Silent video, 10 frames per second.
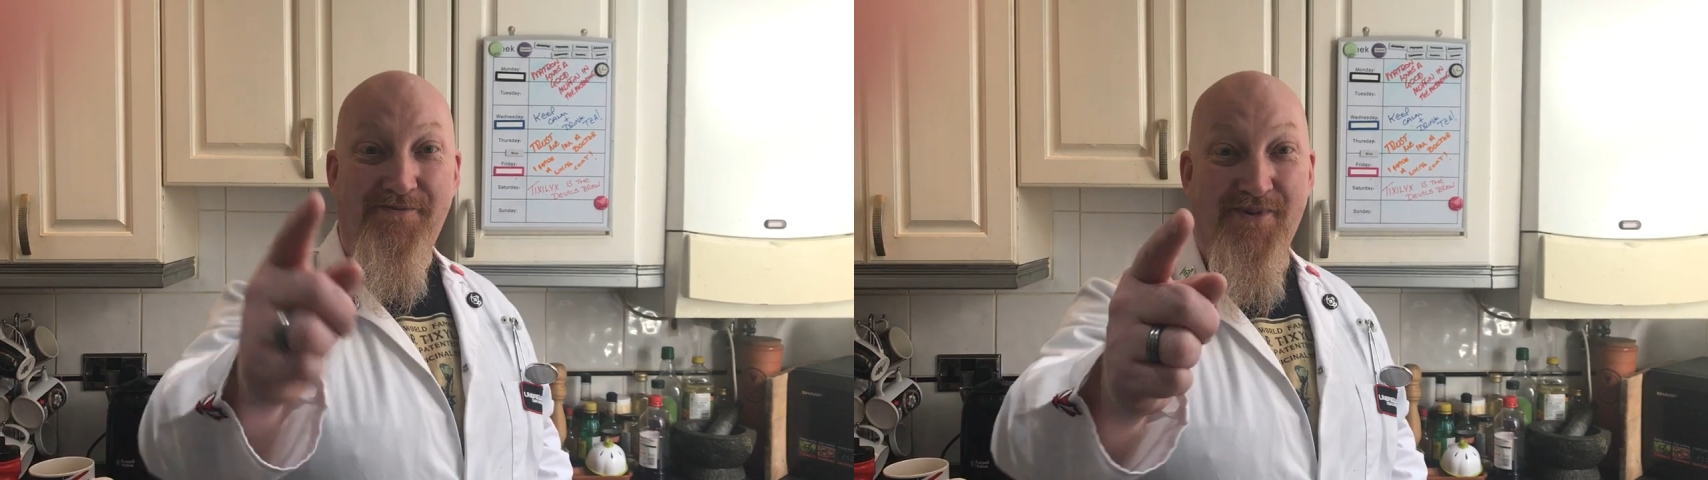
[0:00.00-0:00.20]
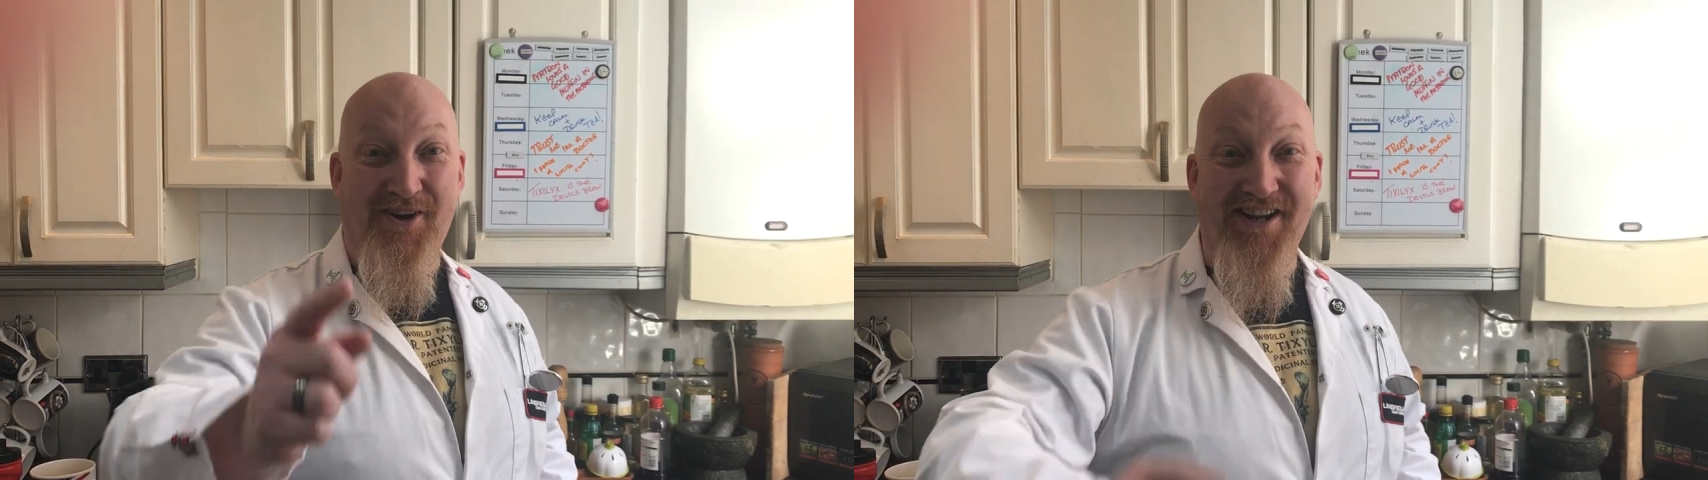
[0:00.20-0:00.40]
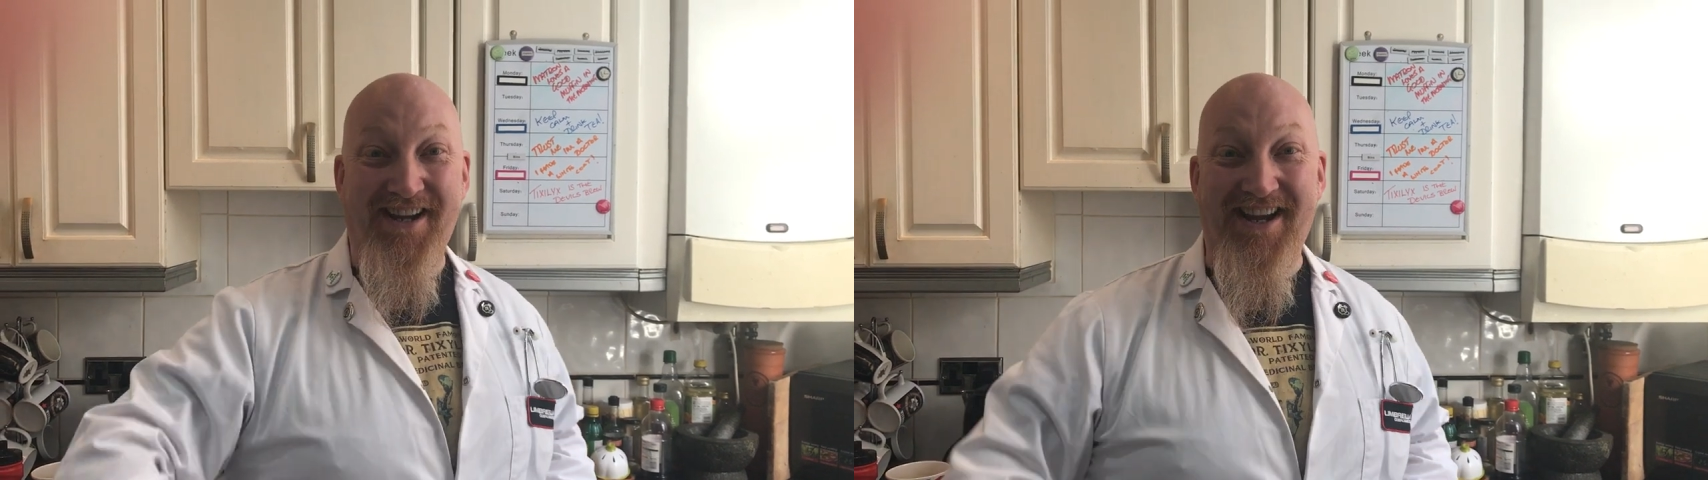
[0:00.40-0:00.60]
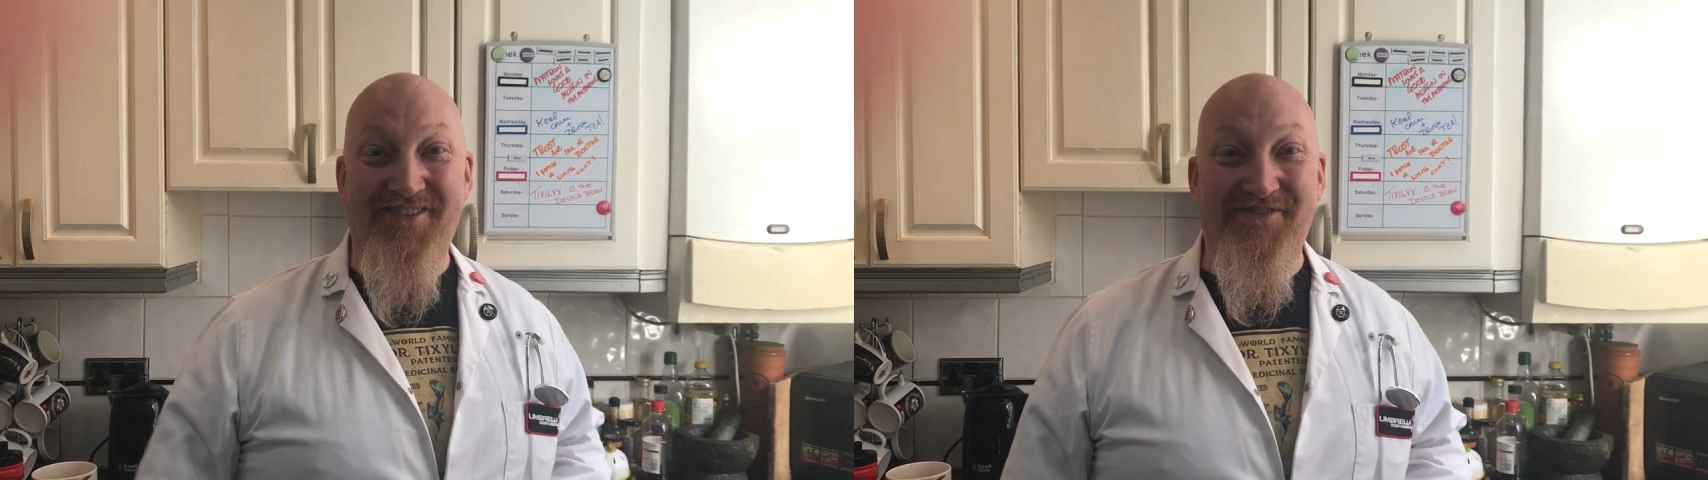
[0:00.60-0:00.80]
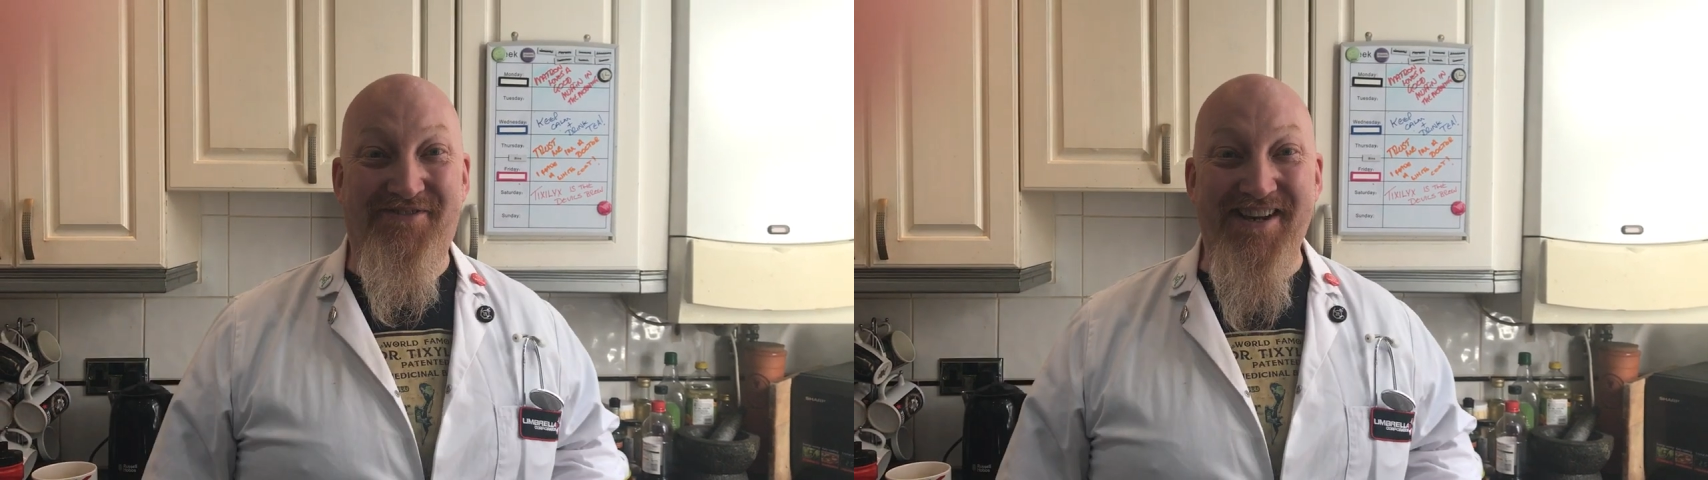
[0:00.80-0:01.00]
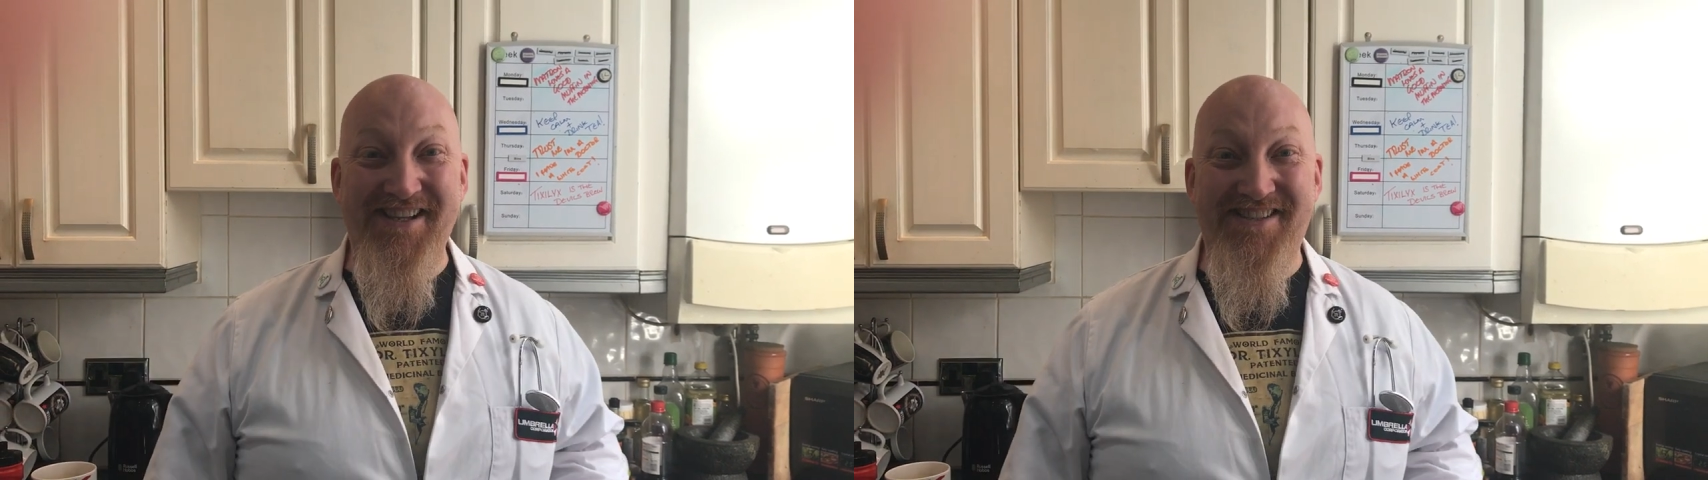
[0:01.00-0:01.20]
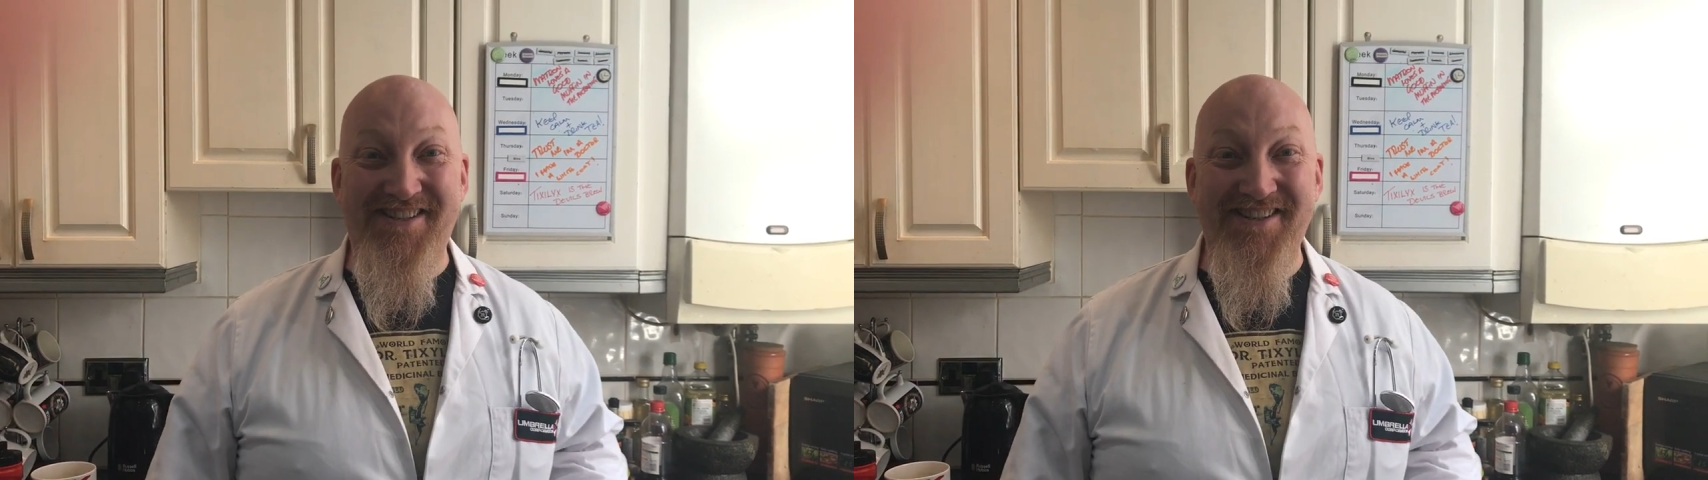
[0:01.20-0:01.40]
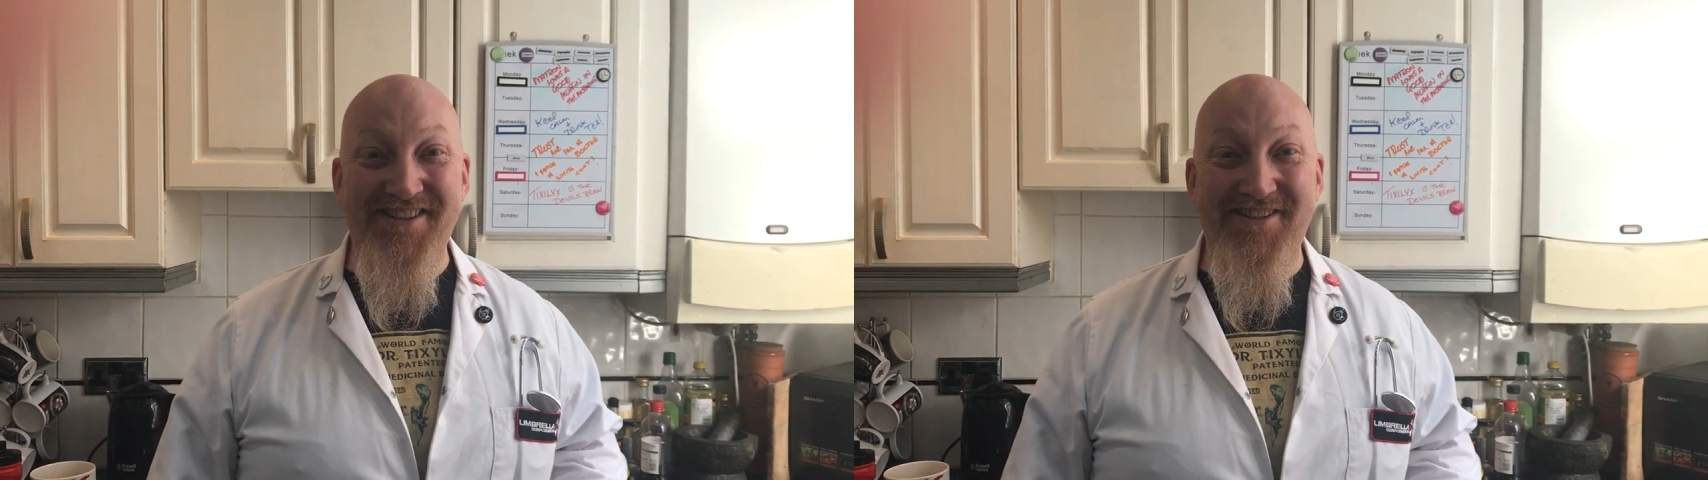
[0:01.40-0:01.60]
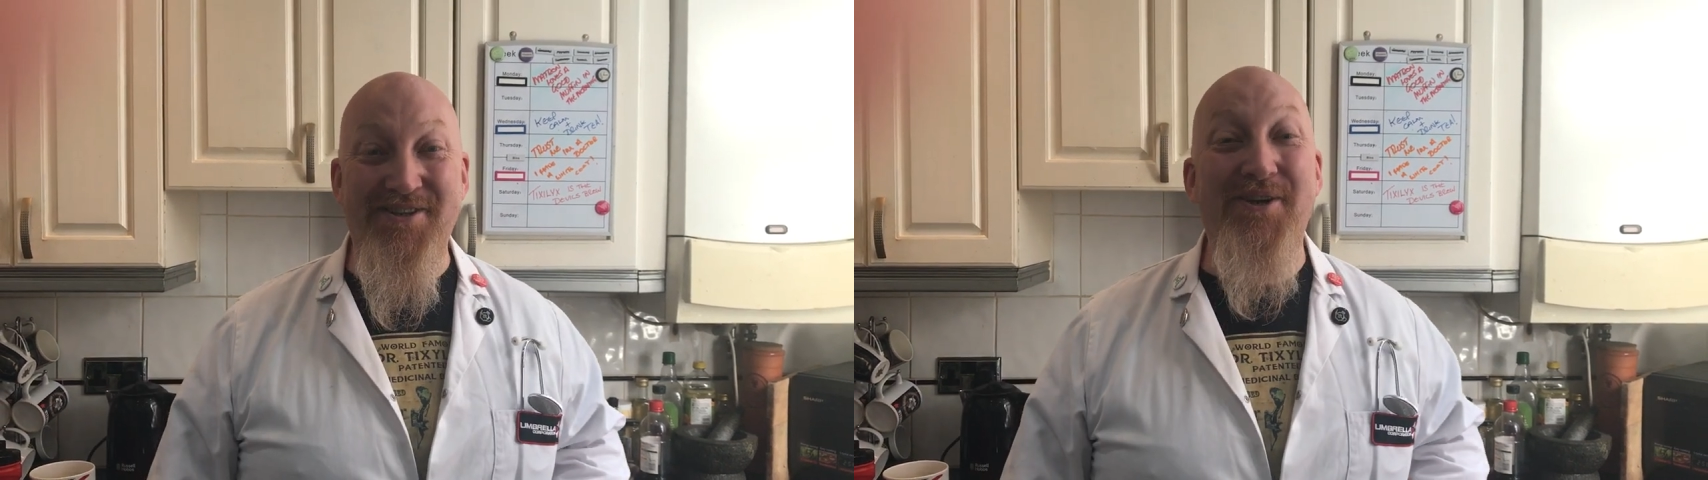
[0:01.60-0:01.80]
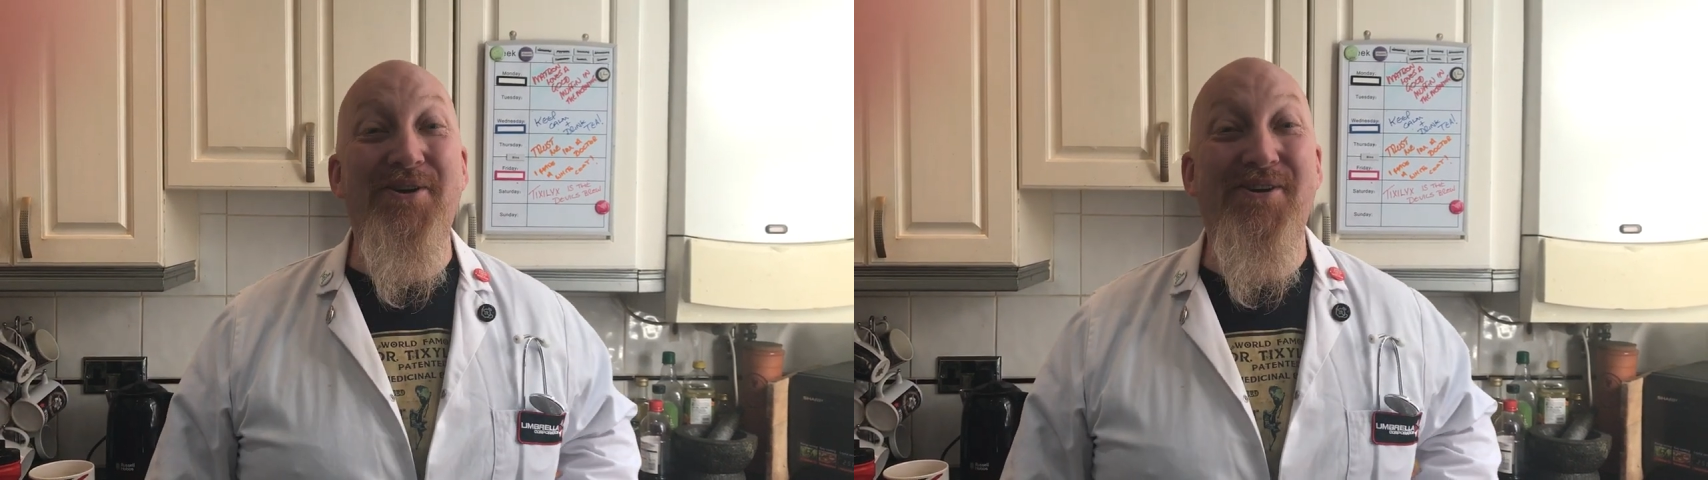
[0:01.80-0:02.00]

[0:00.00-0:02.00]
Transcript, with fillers: Morning investors.